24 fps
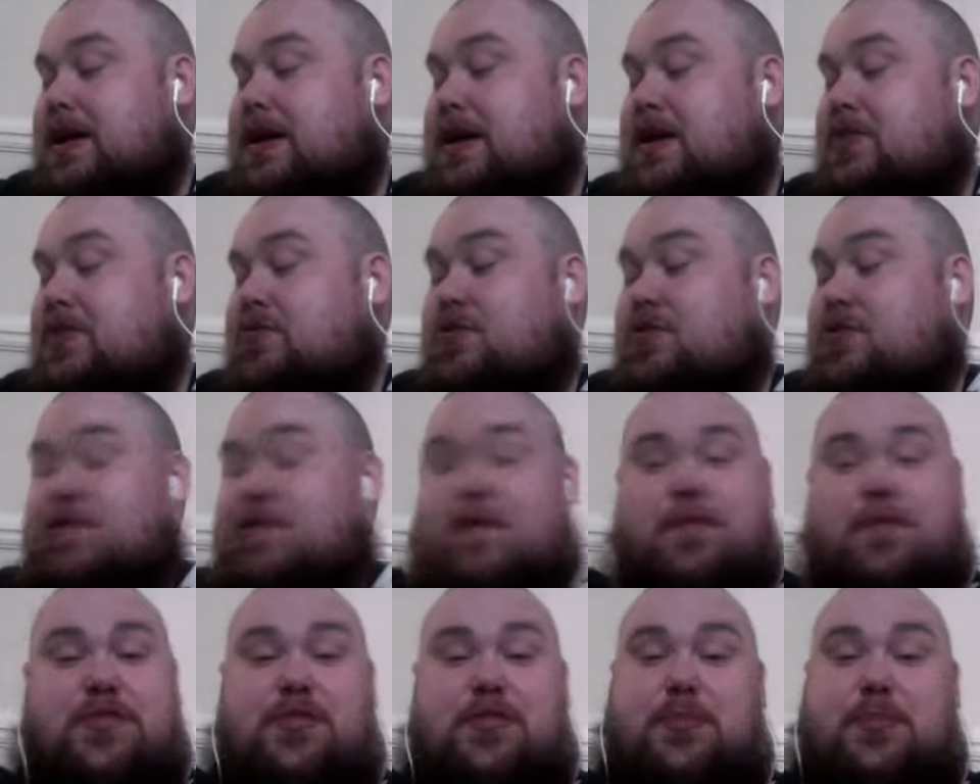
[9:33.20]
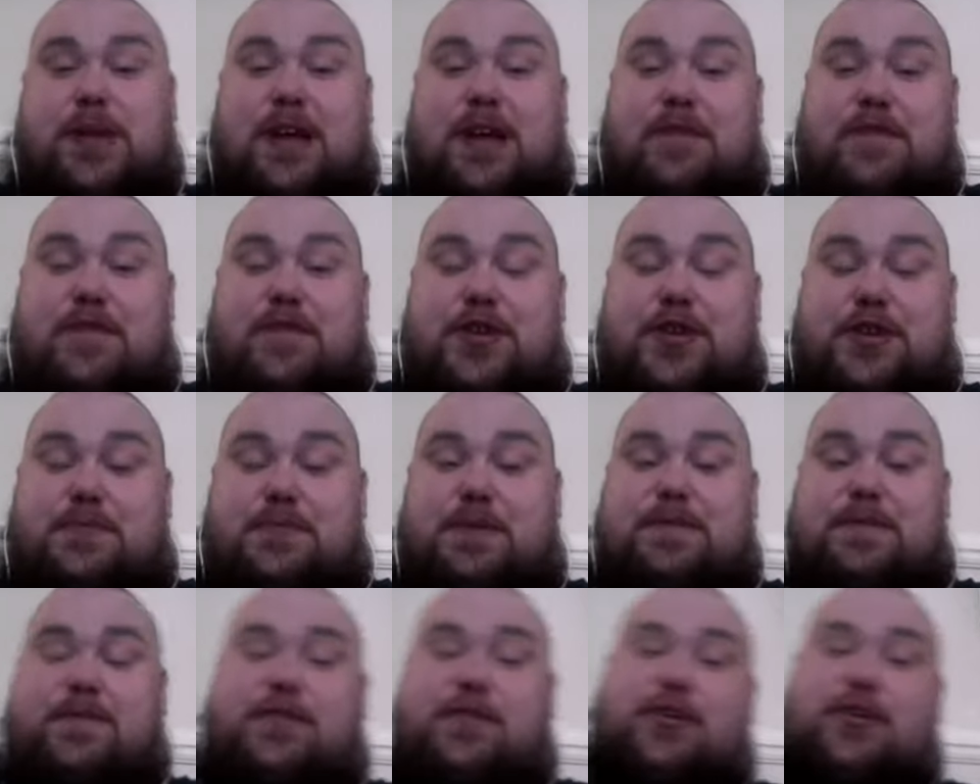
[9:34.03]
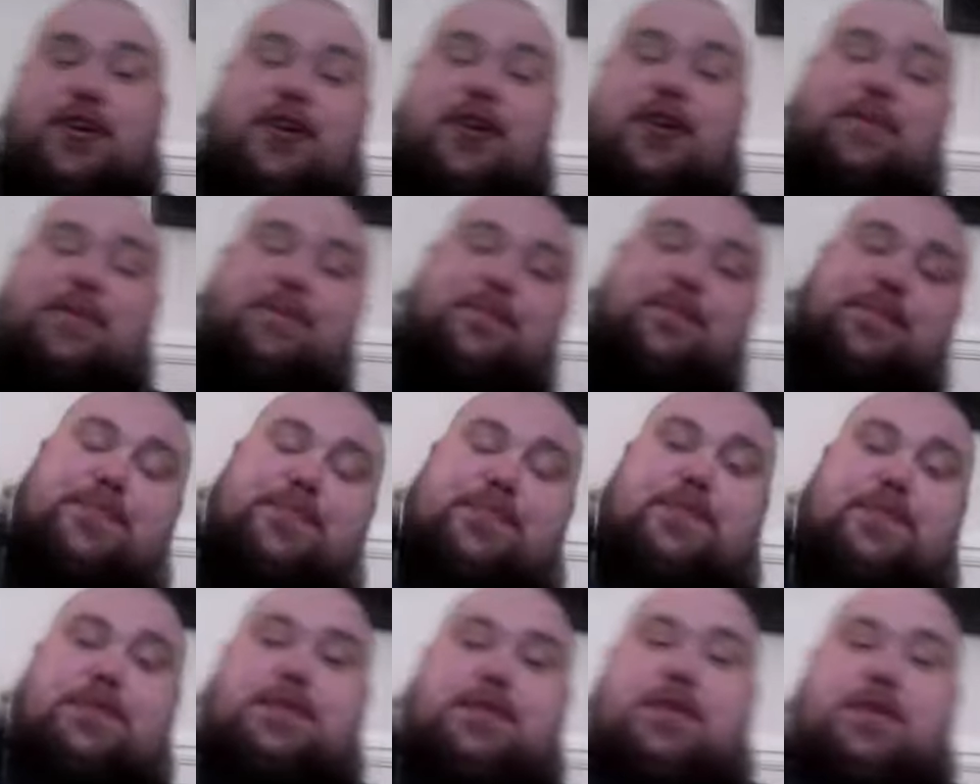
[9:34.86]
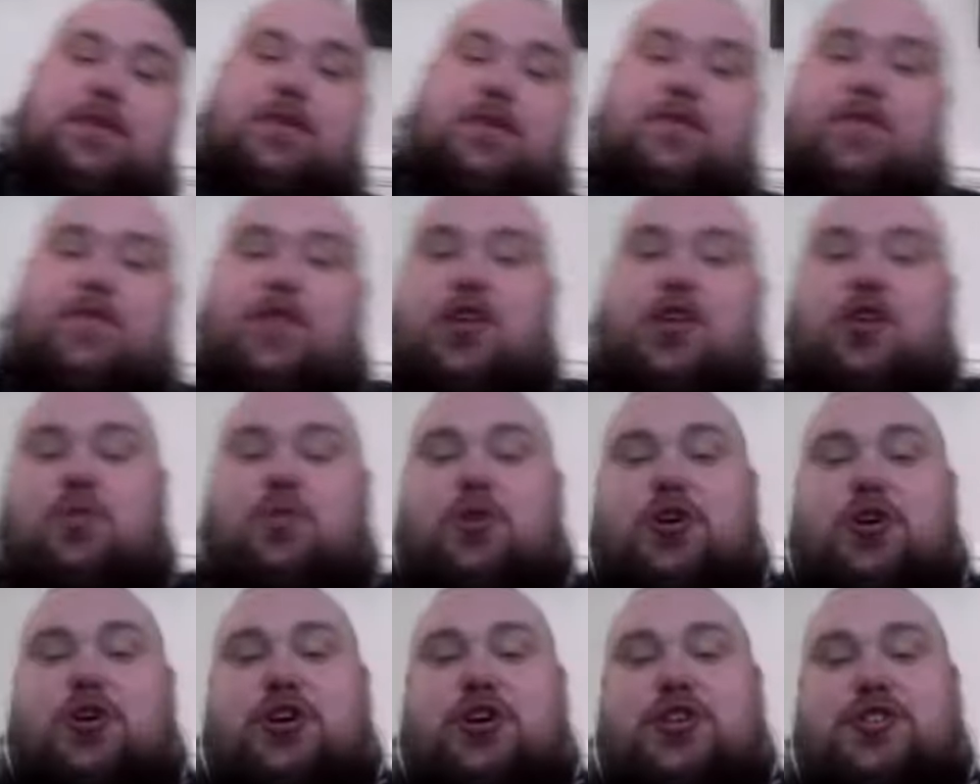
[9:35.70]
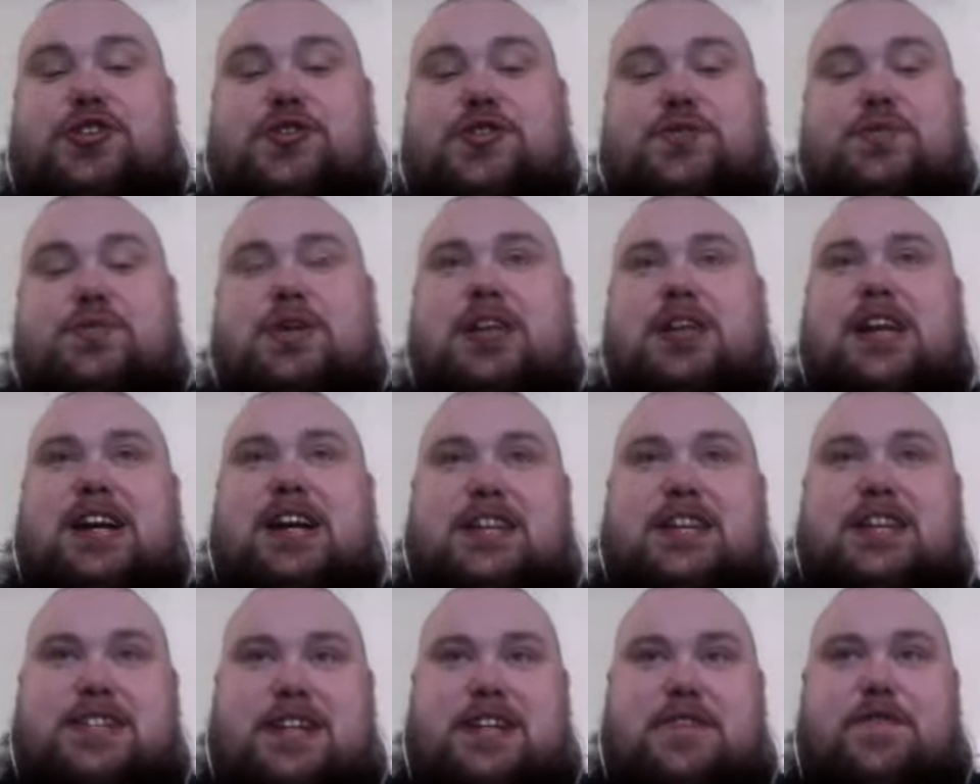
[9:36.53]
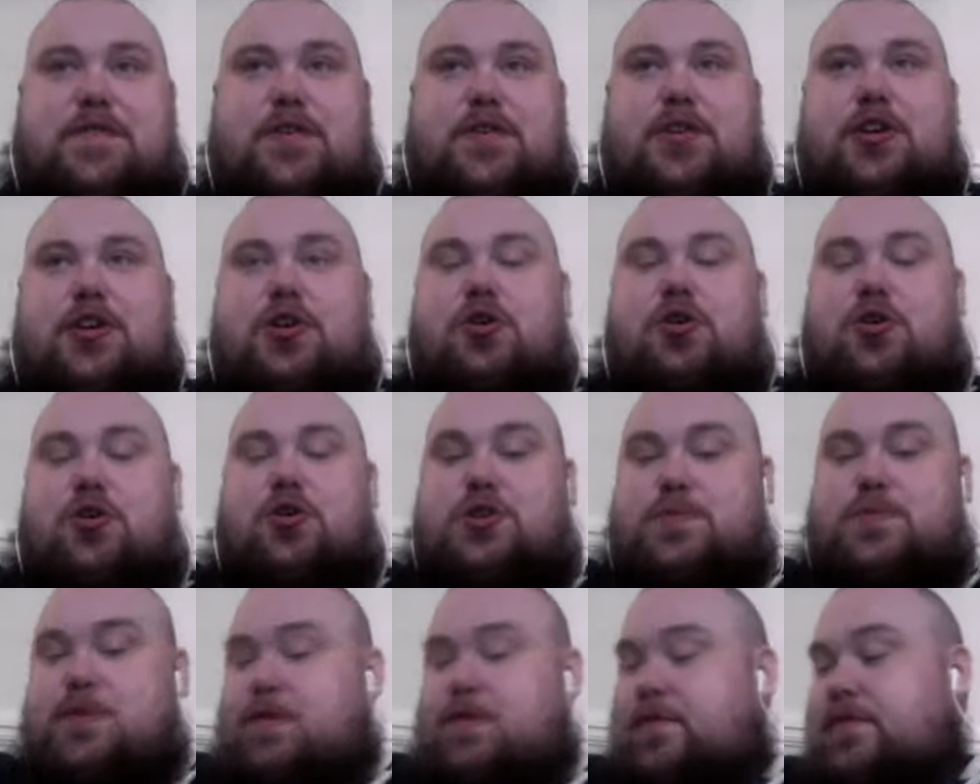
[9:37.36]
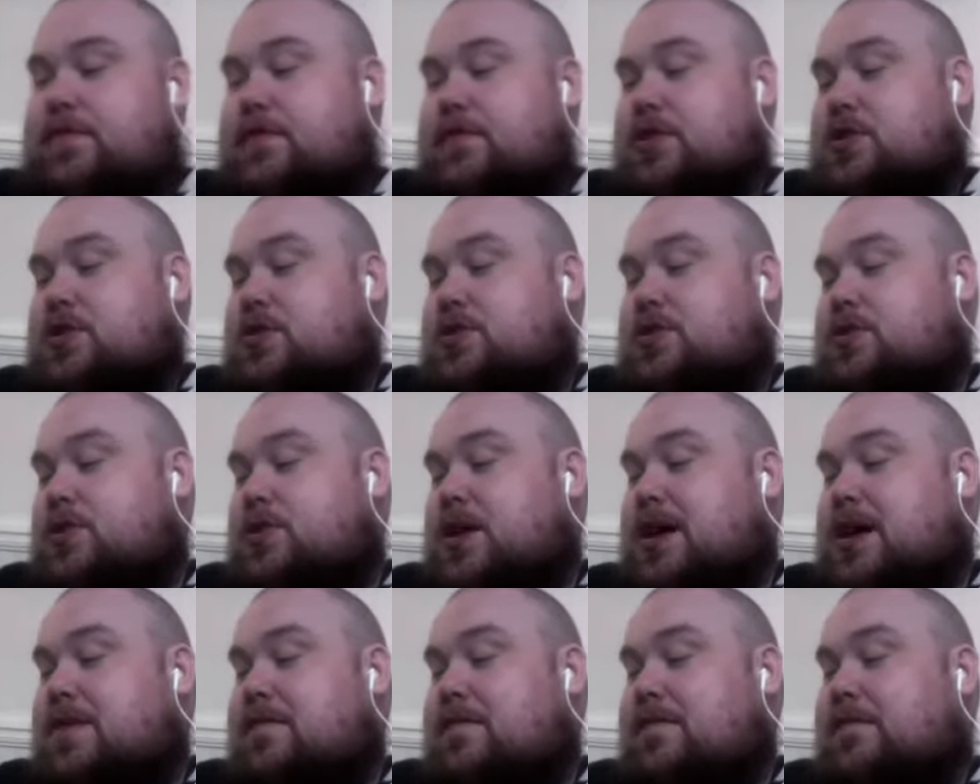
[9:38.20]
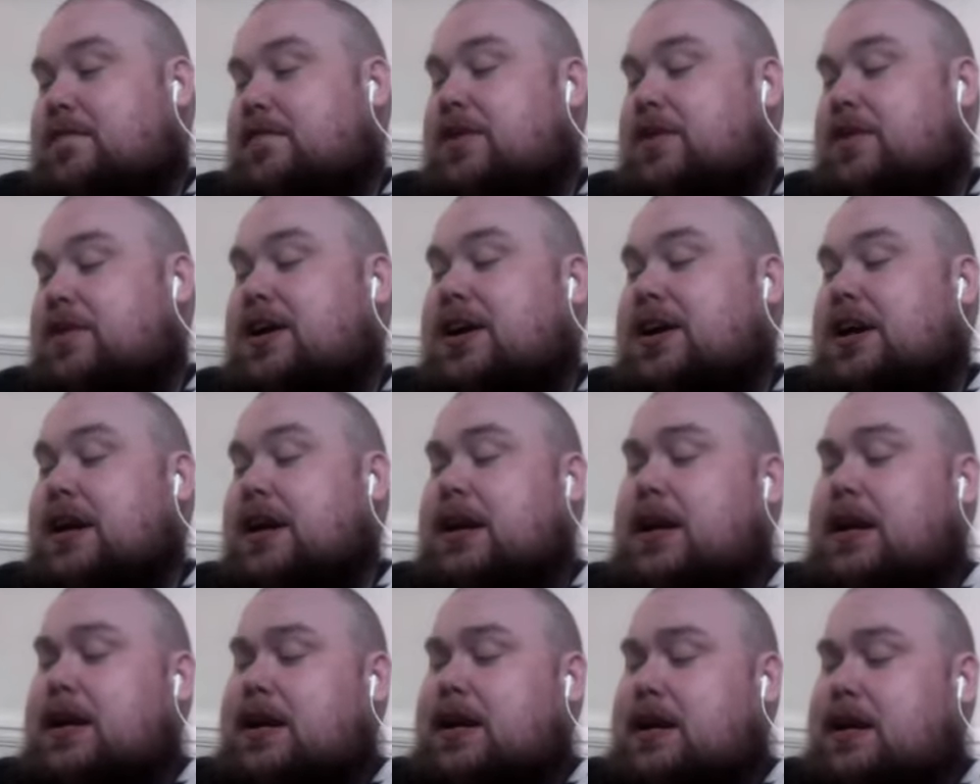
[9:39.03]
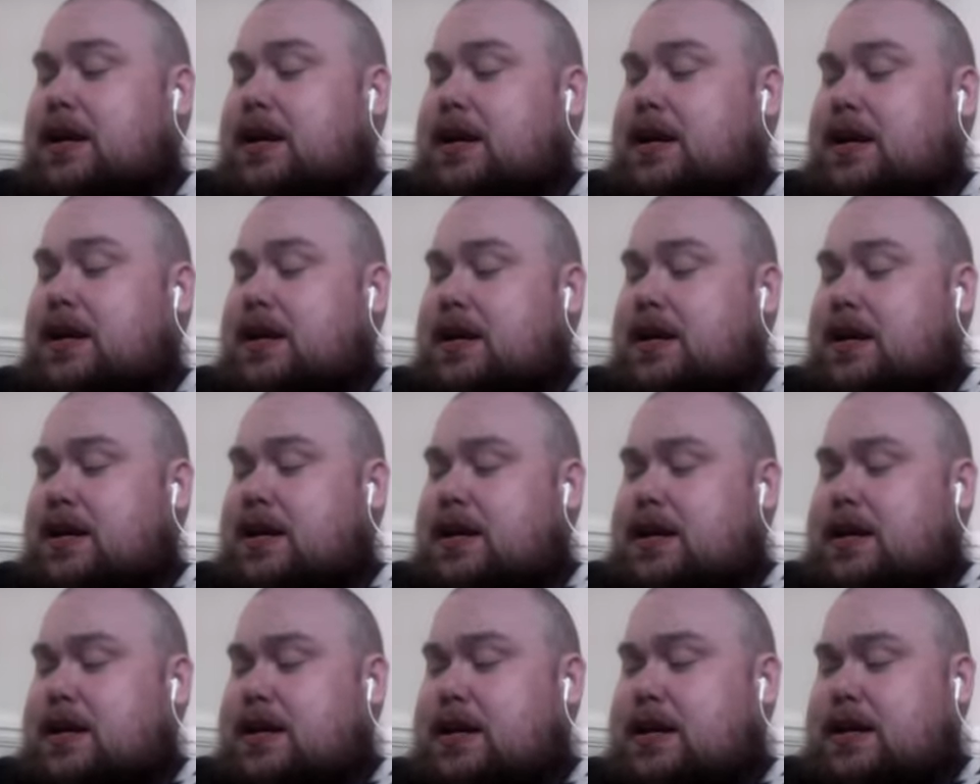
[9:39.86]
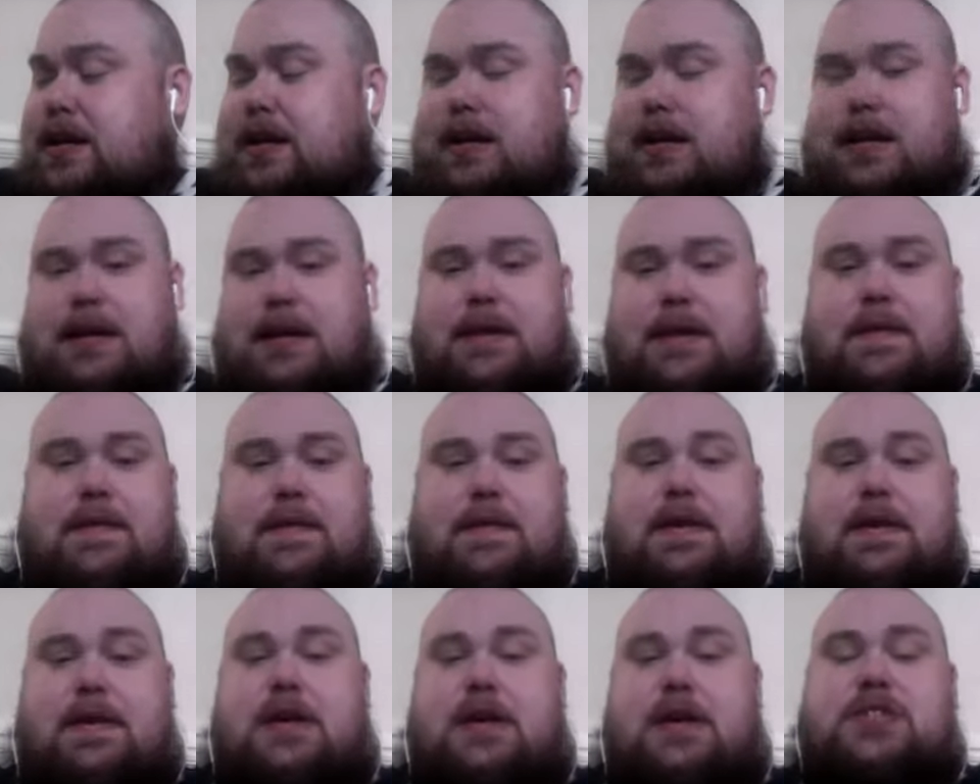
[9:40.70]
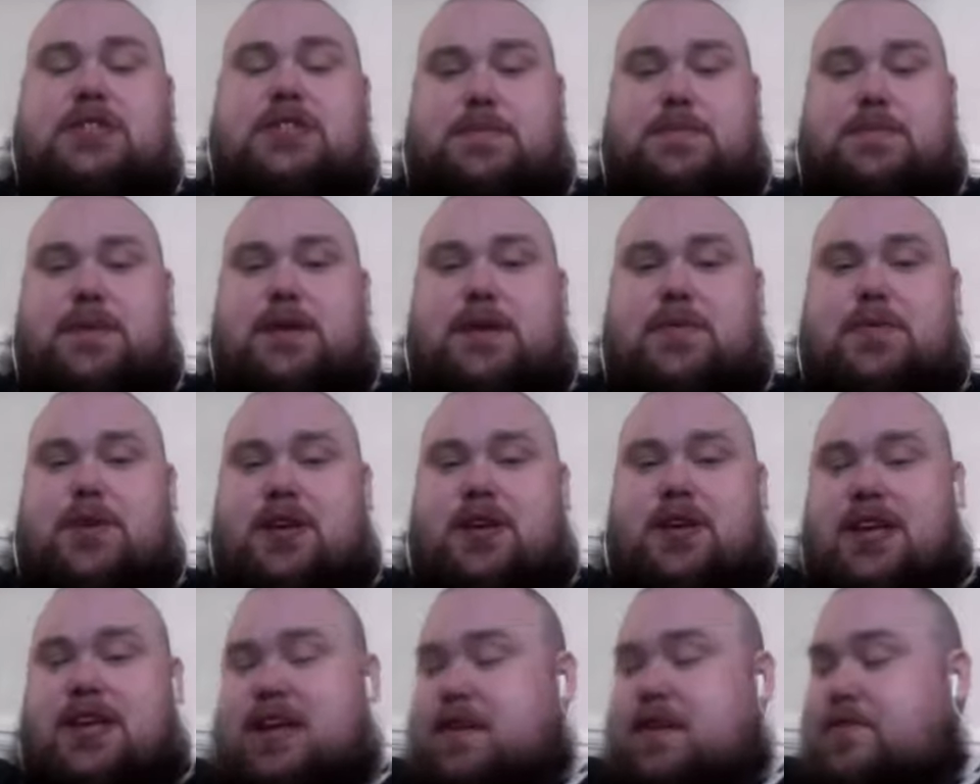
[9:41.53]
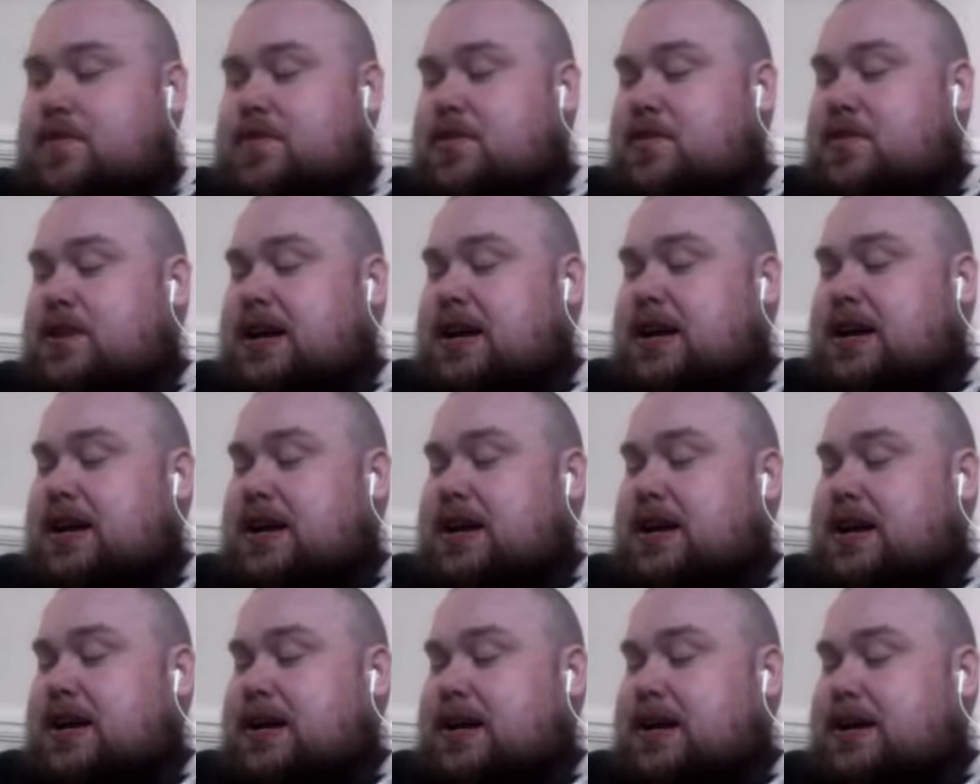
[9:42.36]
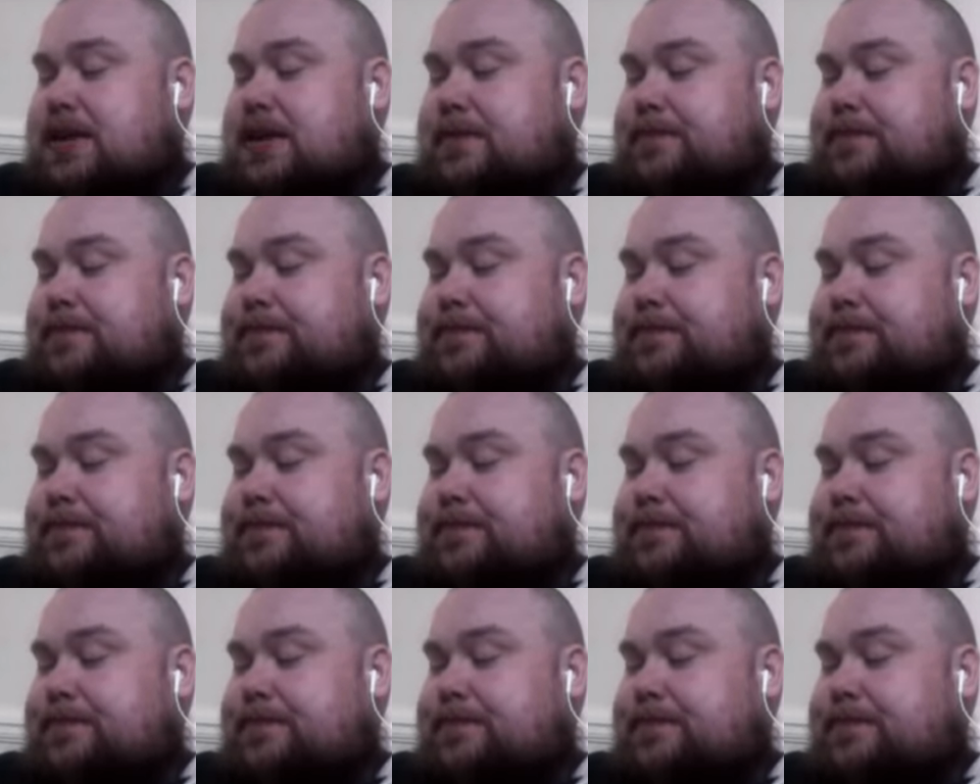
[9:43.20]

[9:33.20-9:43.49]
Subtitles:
So if I play that first bit for you, follow the words, and like I said, follow the chords above. So I'm free to be whatever I